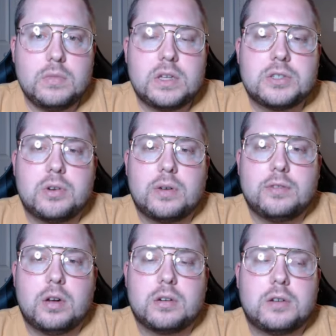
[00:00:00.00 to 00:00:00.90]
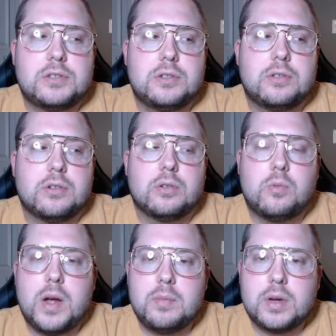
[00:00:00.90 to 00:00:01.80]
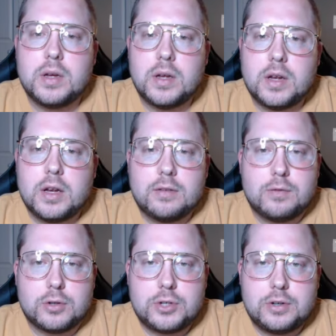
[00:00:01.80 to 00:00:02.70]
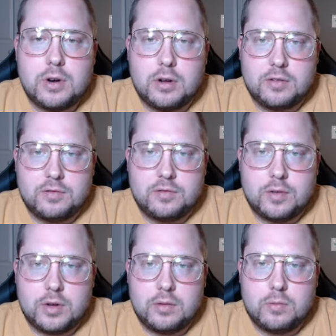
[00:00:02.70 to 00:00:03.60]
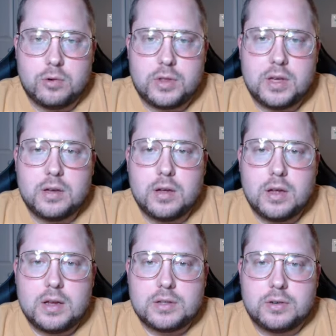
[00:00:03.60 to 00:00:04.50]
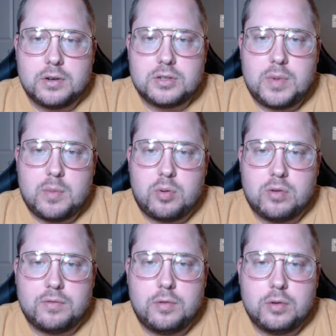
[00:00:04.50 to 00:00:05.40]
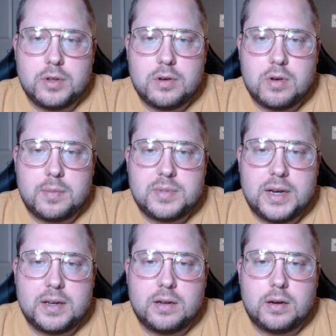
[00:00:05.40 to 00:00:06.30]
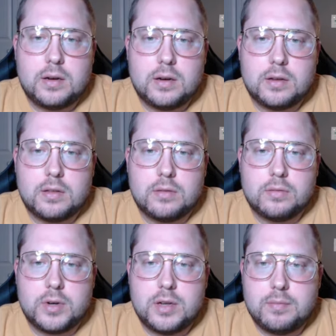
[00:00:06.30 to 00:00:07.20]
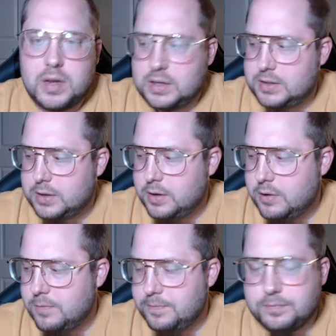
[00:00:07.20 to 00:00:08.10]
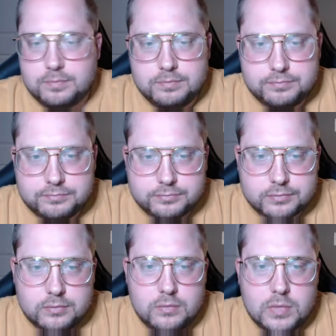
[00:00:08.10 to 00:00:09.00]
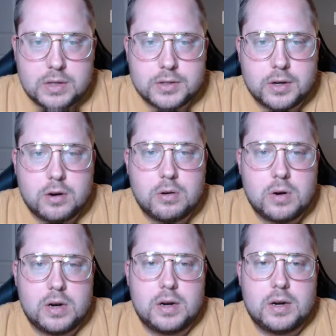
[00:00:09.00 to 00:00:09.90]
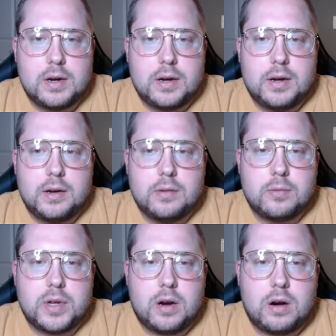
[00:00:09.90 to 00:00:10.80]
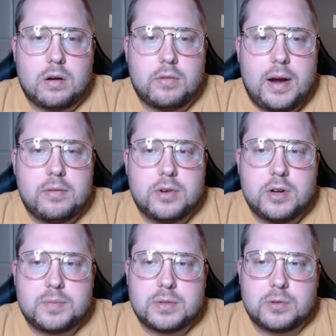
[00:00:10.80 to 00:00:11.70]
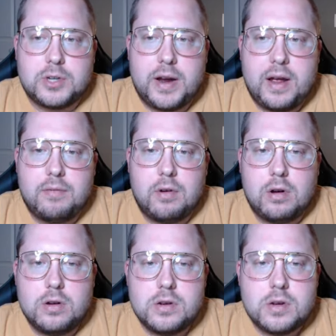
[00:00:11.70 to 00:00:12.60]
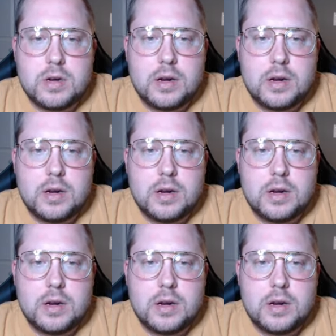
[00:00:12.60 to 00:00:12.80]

So I've logged on to their web version of Worthy. So here's my portfolio updated 3 minutes ago. So here we are, roundups, which I have on.